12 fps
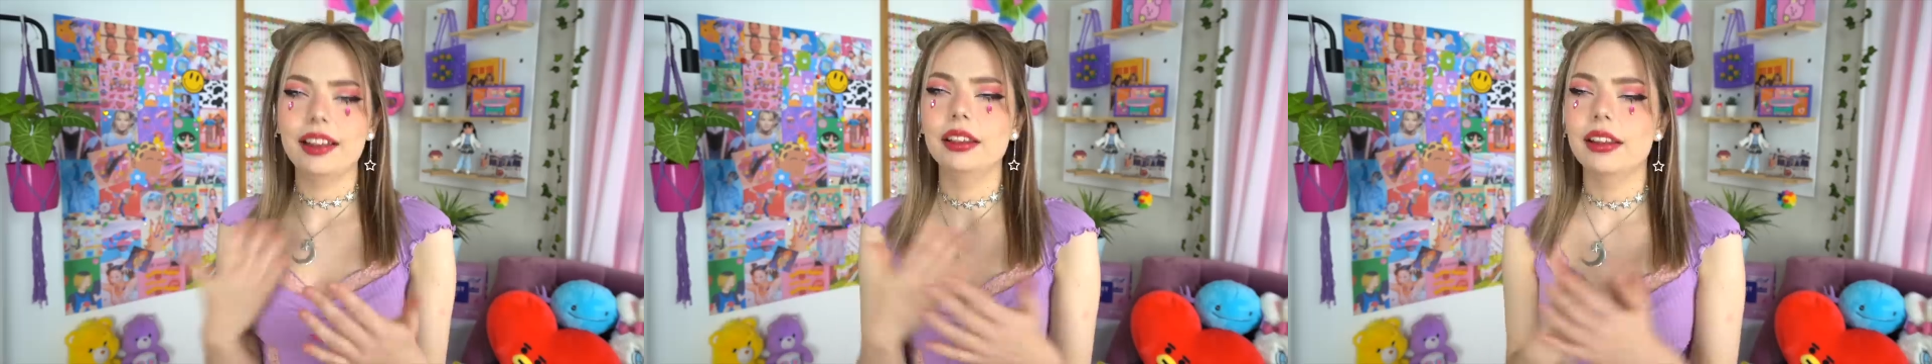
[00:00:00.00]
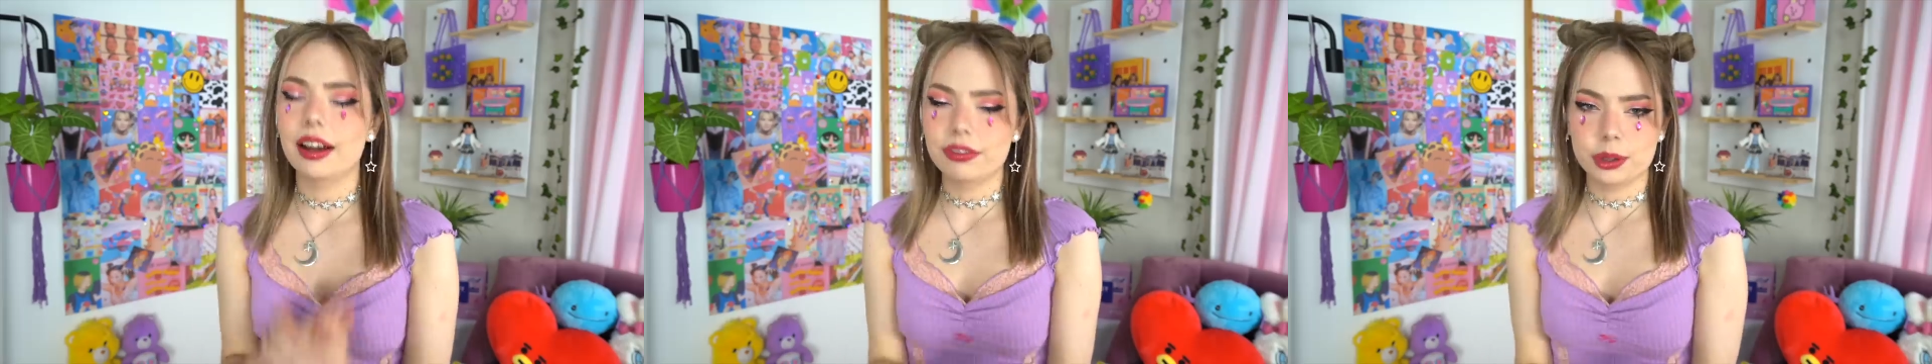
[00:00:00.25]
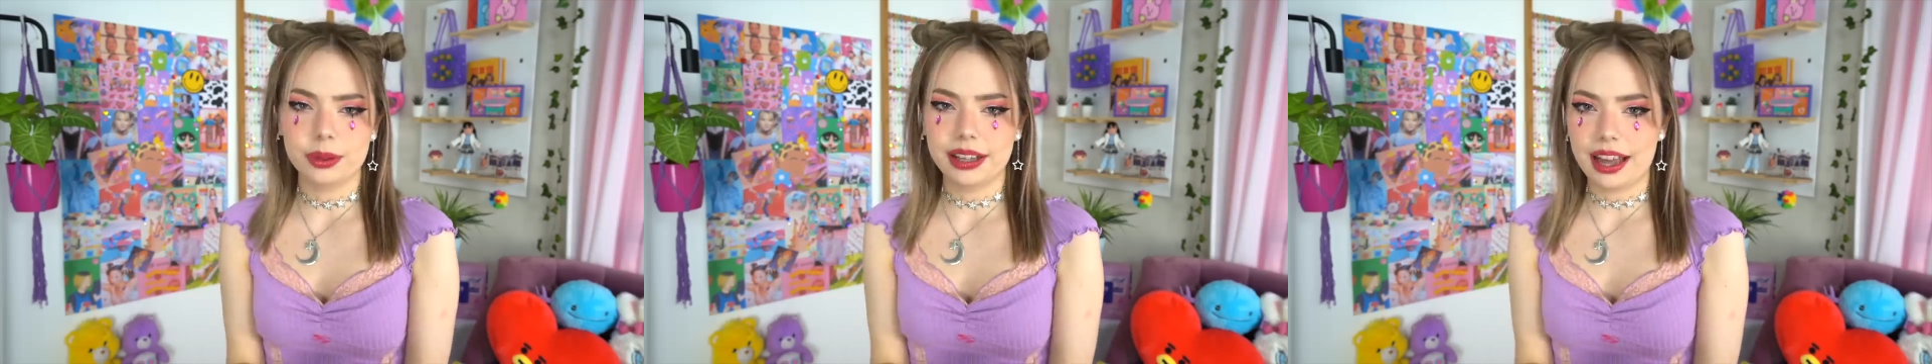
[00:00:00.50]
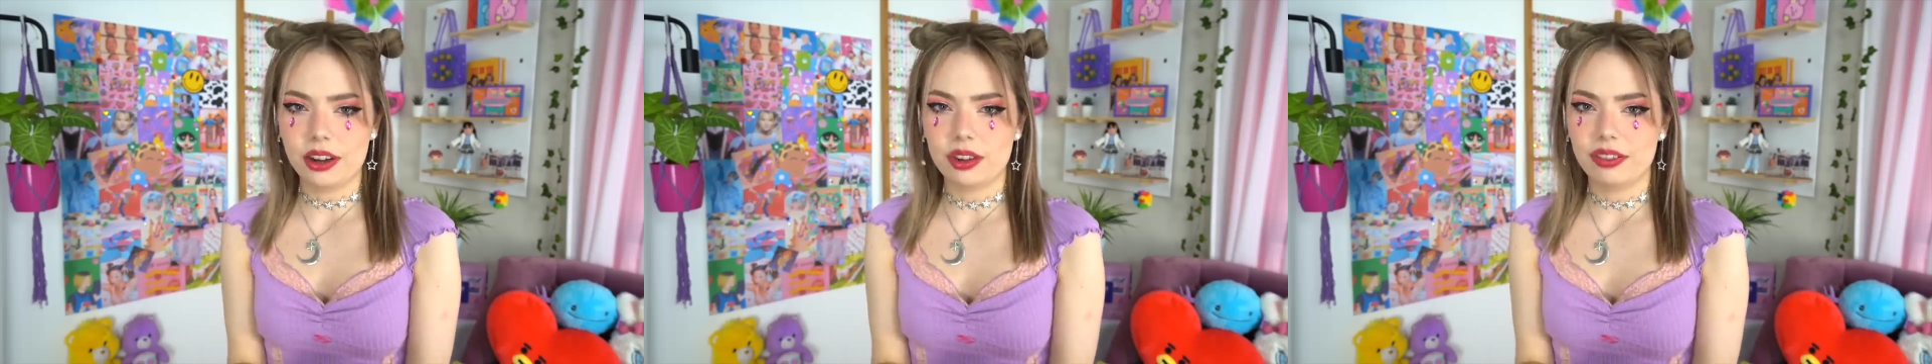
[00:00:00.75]
I love doing
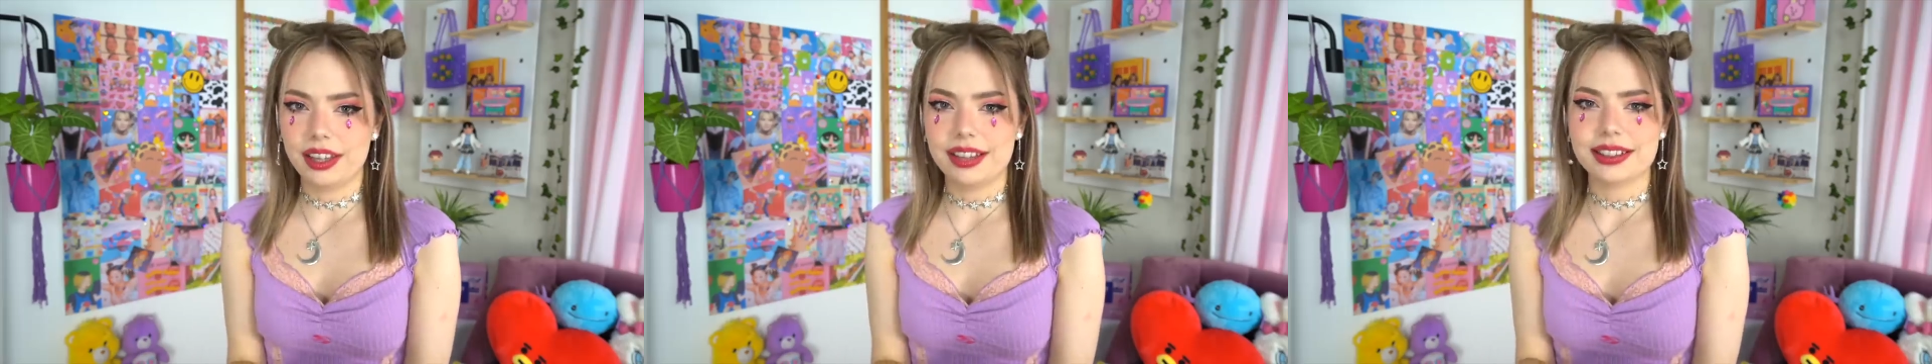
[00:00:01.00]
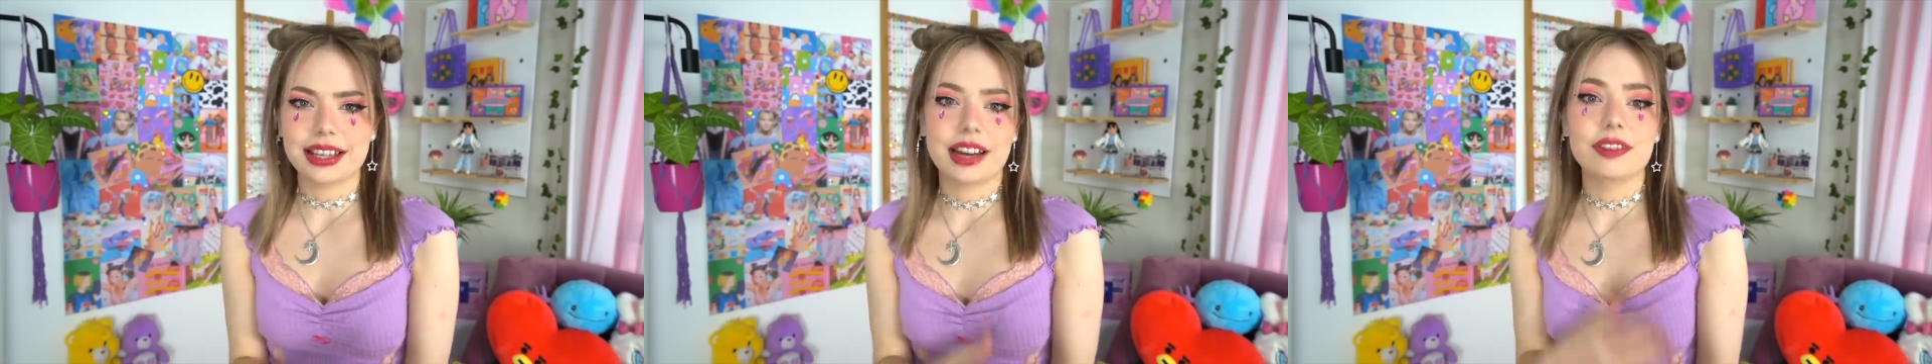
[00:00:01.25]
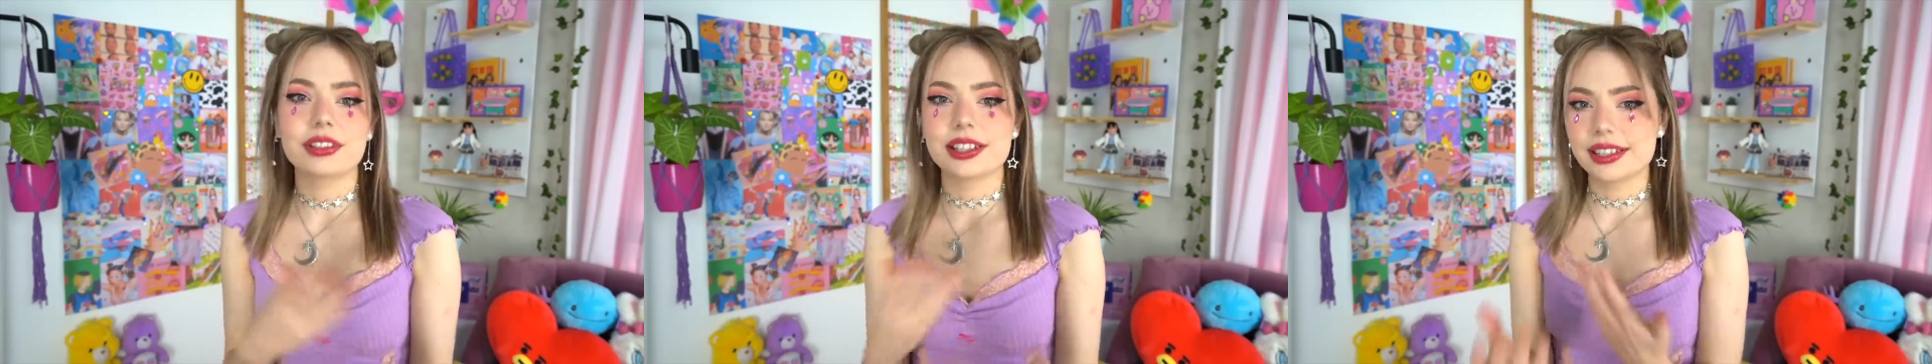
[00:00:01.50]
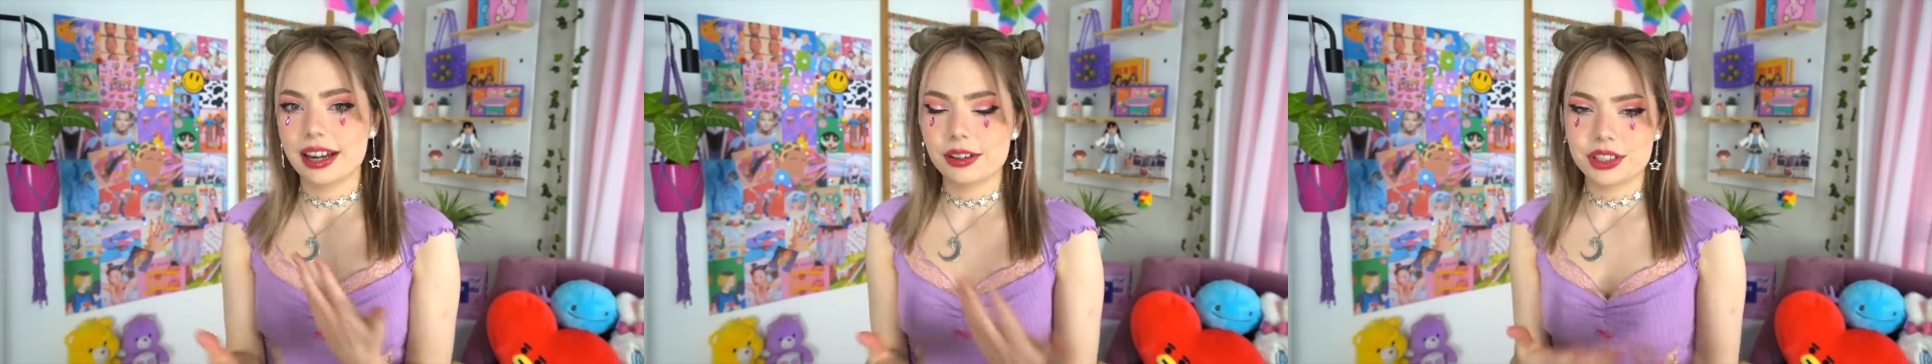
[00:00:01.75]
any of these kind of
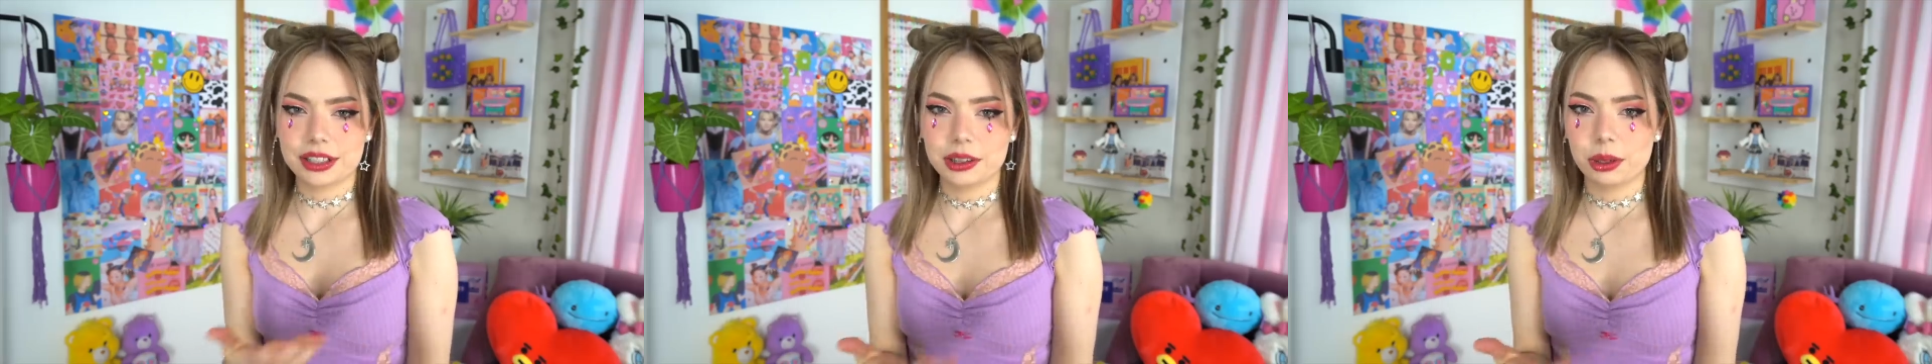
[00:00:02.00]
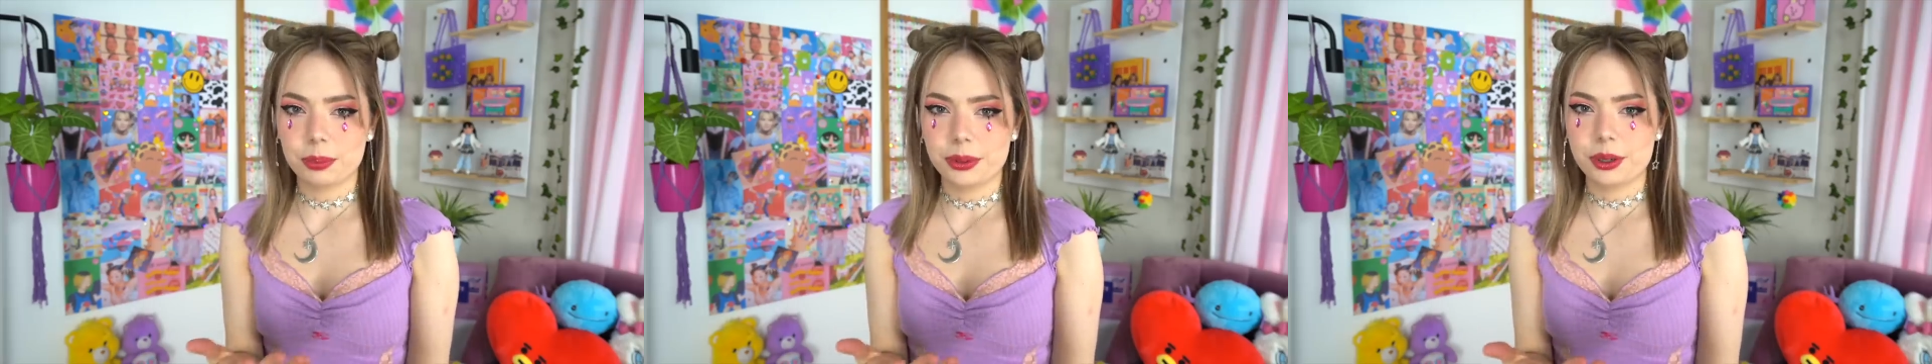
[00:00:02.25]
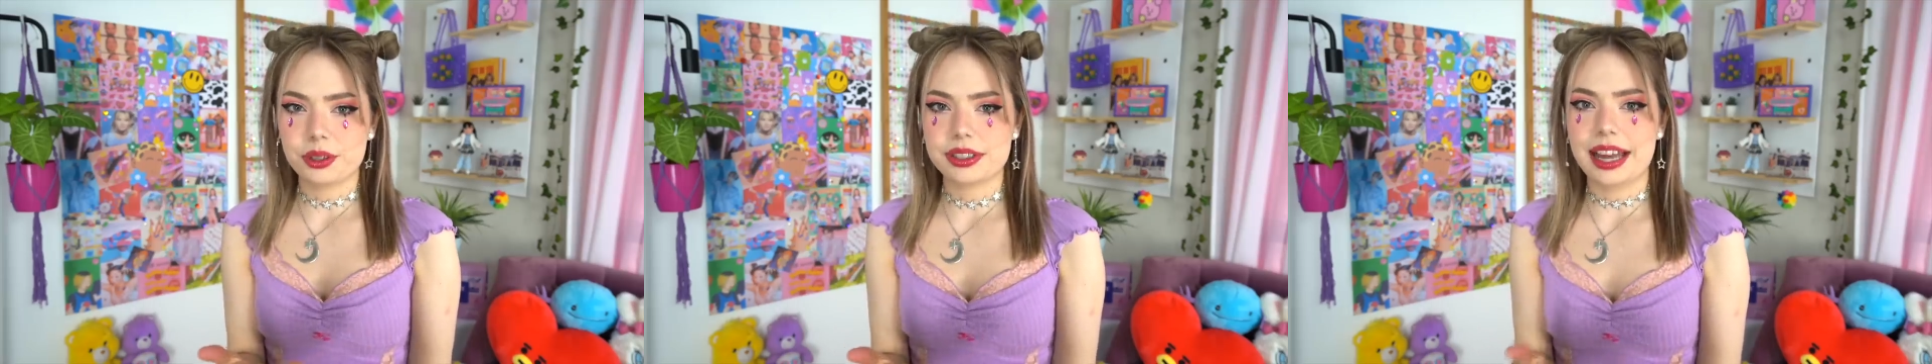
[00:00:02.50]
nostalgic lookbooks,